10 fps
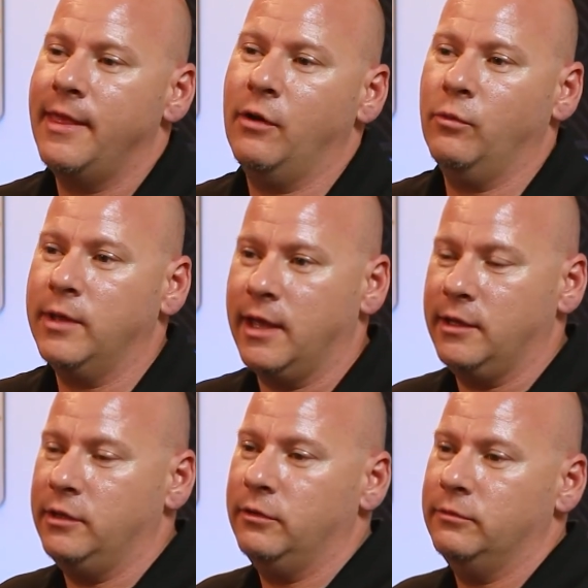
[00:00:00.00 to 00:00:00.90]
that we
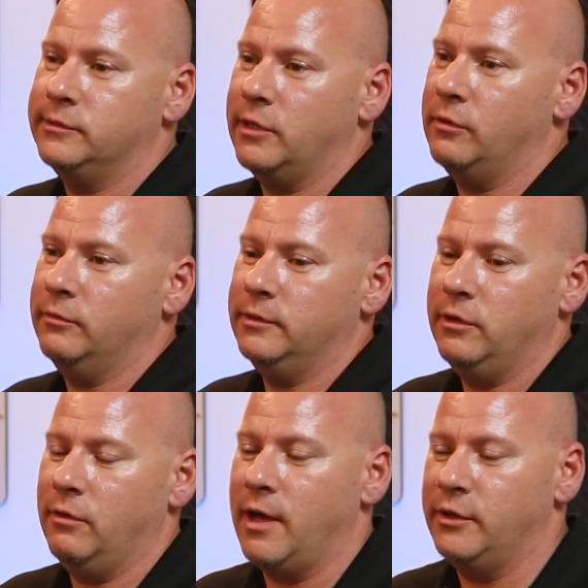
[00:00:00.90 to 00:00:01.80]
can do. So you
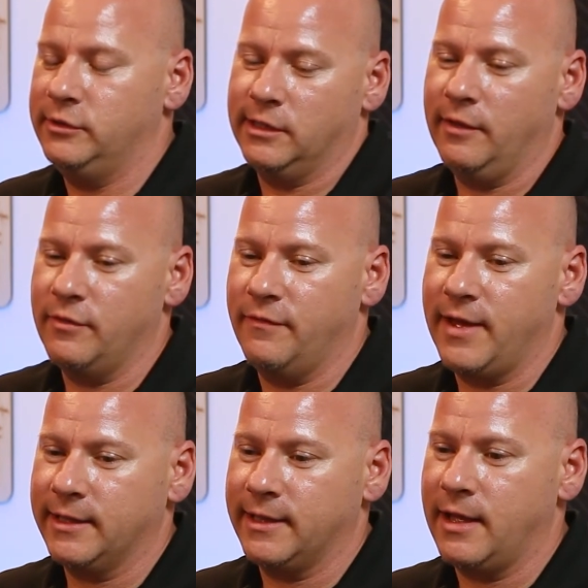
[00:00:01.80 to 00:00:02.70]
know, I just love the
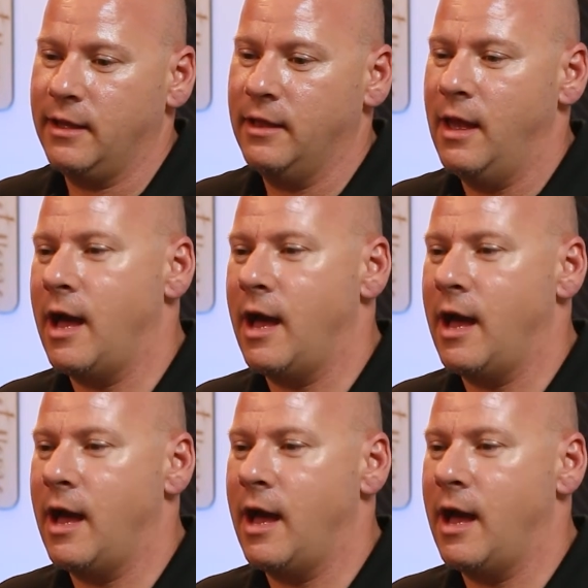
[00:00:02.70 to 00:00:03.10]
fact that